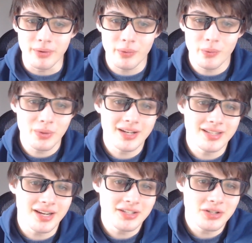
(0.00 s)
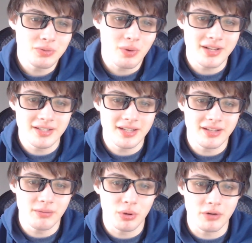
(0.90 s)
We would essentially just want to see a
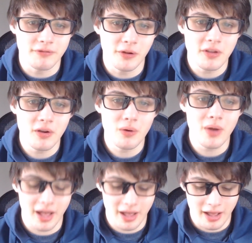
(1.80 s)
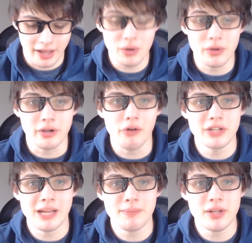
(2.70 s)
little portfolio. I know Golf
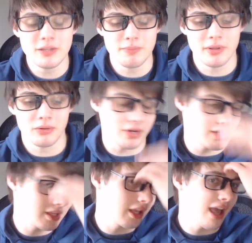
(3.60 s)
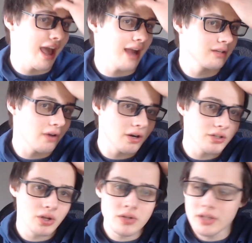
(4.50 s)
Champion has been the recent active
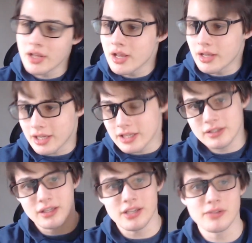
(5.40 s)
Artost. He's